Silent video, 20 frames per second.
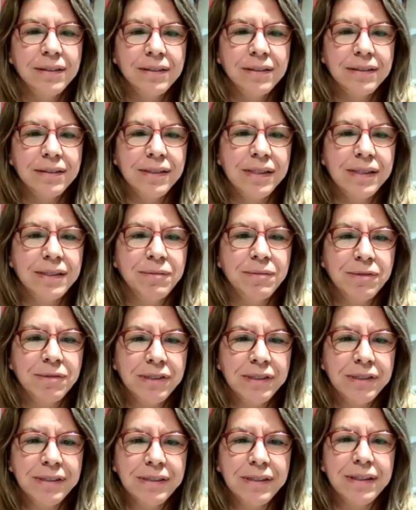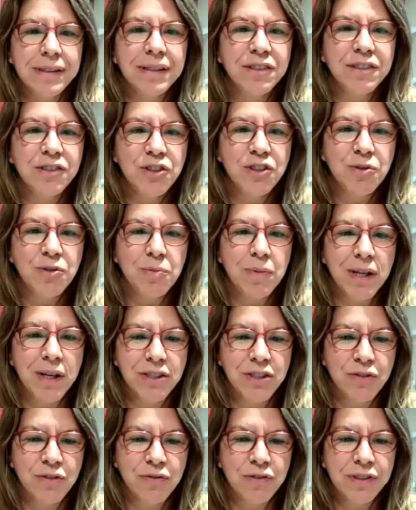Simone, thank you so
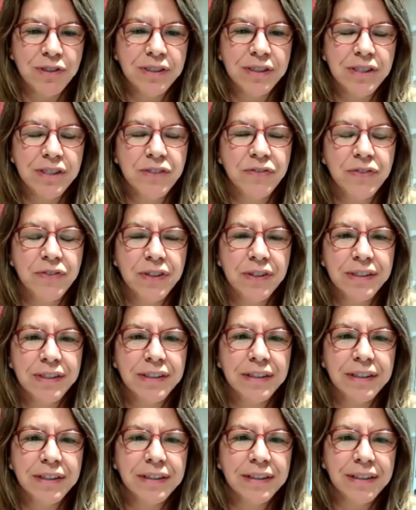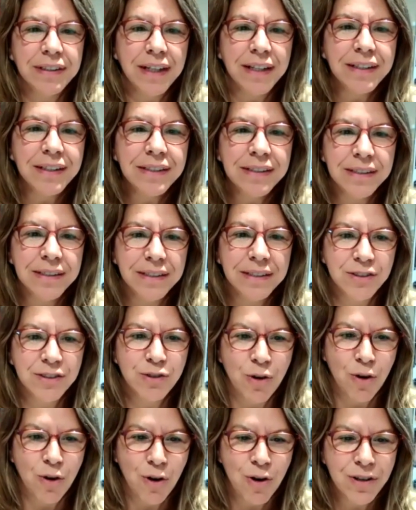much for this very enlightening
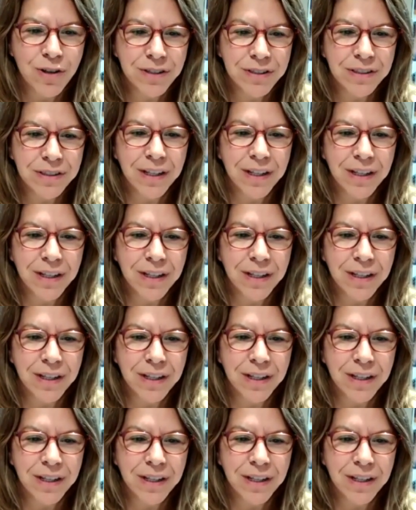talk.